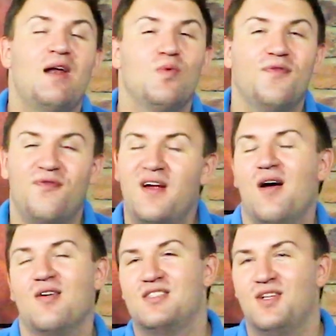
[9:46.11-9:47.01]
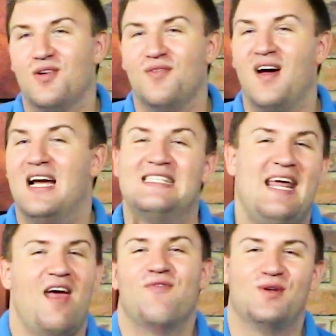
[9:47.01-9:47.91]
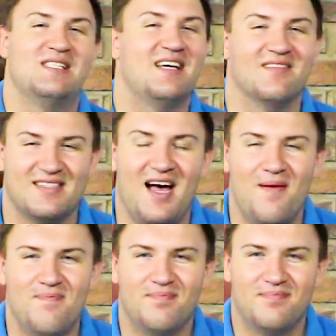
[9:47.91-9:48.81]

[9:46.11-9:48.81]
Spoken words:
it will fit onto your device every single time.